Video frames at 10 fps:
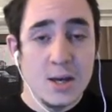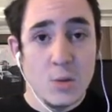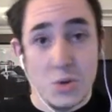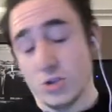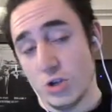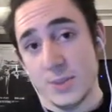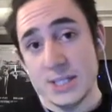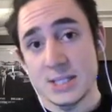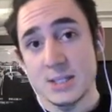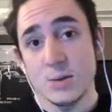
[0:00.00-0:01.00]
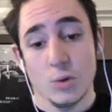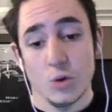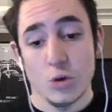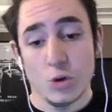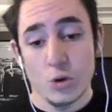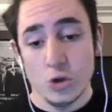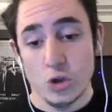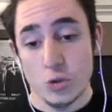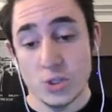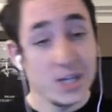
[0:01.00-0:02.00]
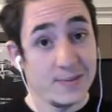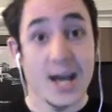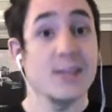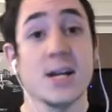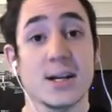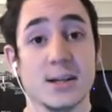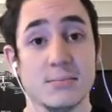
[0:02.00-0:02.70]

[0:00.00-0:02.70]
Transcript: win tournaments or you achieve the highest rank.